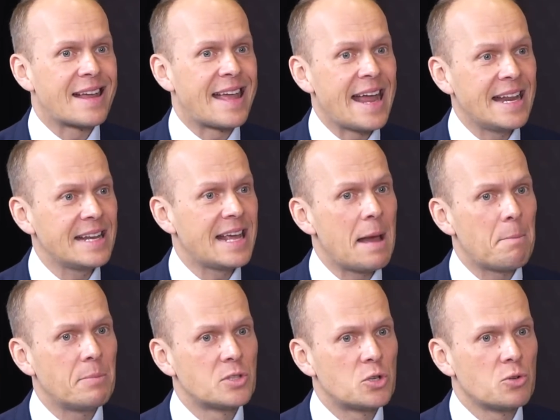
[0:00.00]
Can it
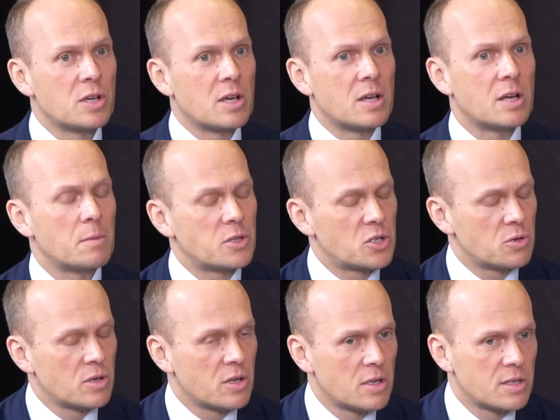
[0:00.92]
happen to
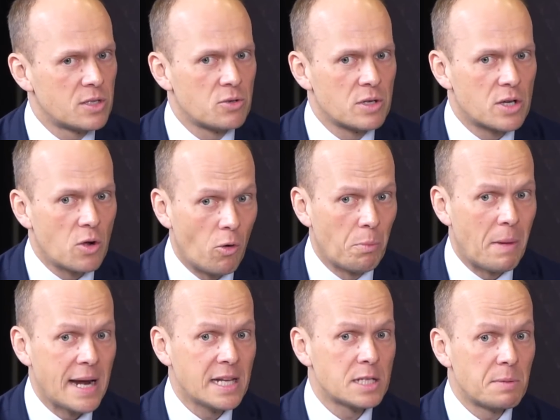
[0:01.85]
the gold
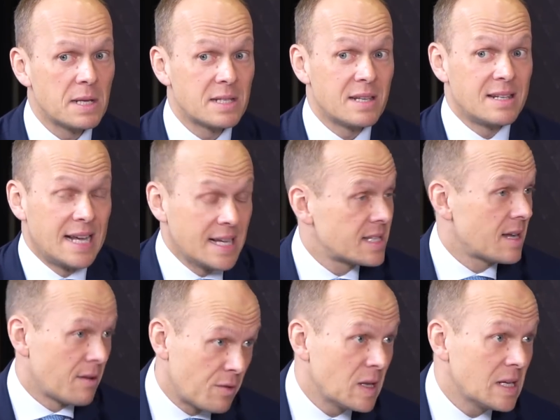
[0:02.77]
mining space? Yes,
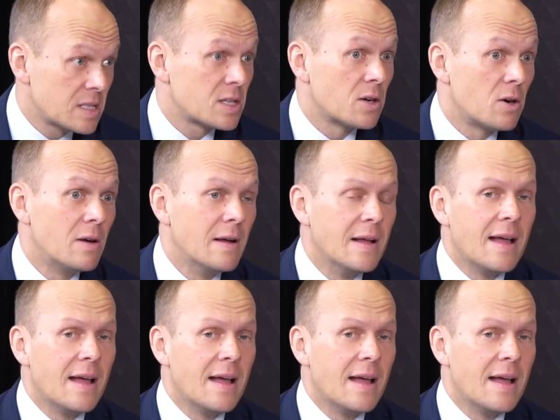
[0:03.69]
I think so.